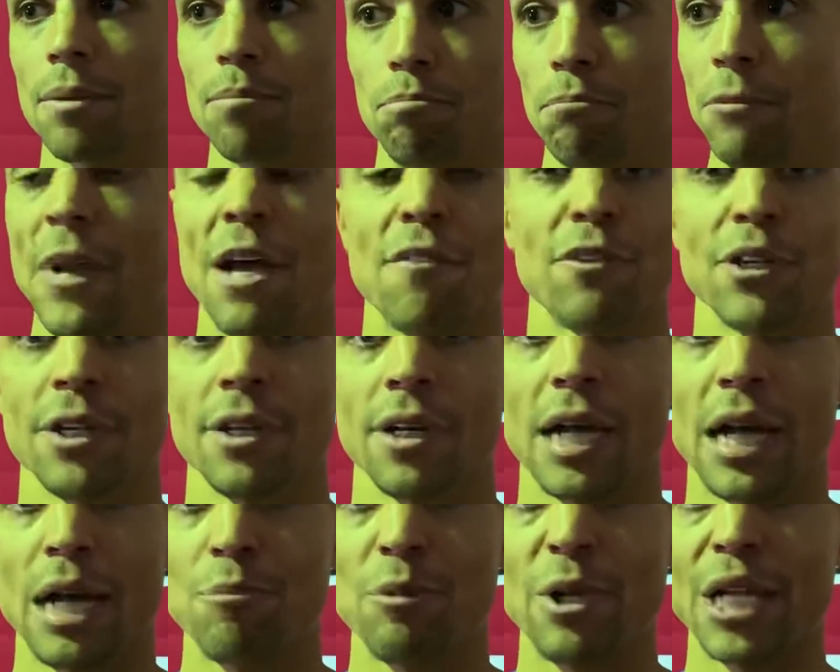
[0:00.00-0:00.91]
Never.
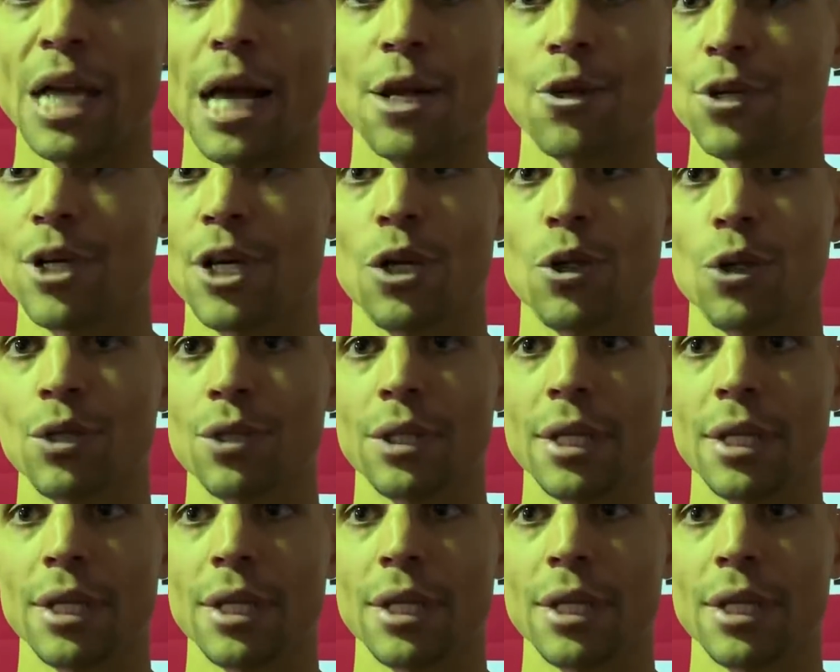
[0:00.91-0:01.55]
I mean, I don't know.